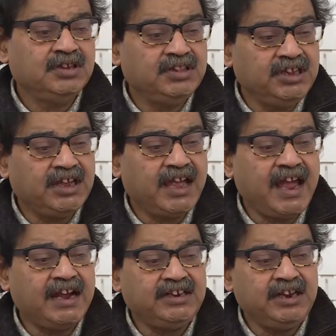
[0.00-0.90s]
The
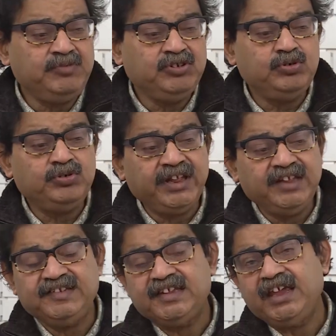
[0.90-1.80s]
attempt to
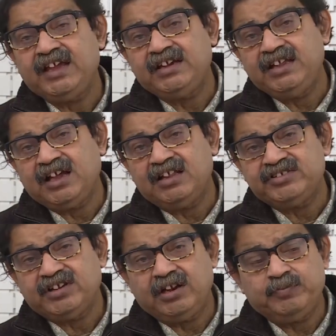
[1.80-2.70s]
raise
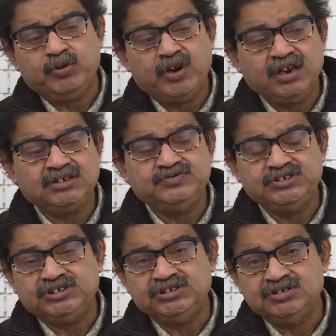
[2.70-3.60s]
agricultural
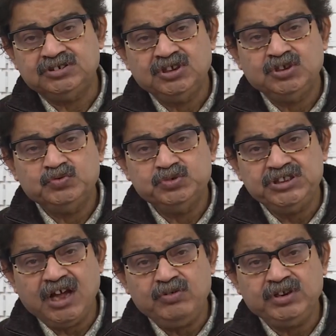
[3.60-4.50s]
productivity
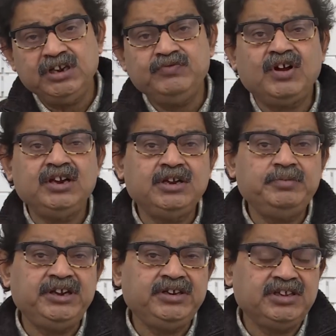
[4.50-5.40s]
without any
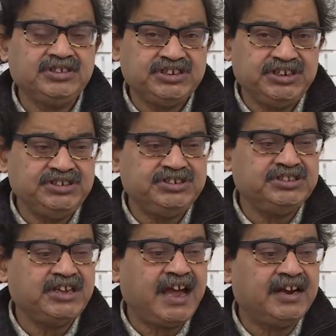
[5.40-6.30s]
fundamental change in
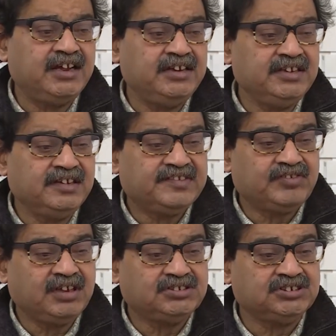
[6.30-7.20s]
the agrarian
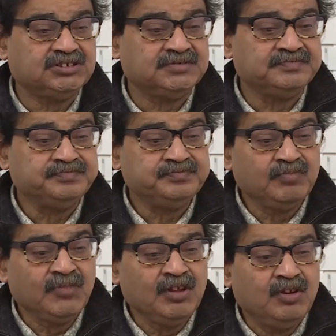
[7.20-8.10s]
structure
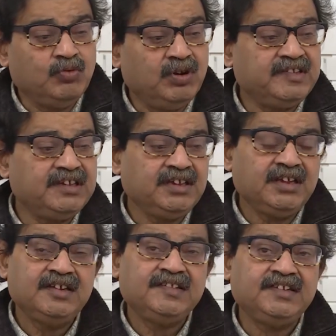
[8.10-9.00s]
was a
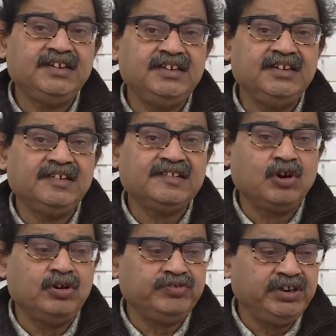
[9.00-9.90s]
serious
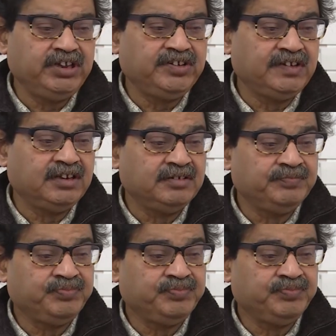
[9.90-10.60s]
contradiction.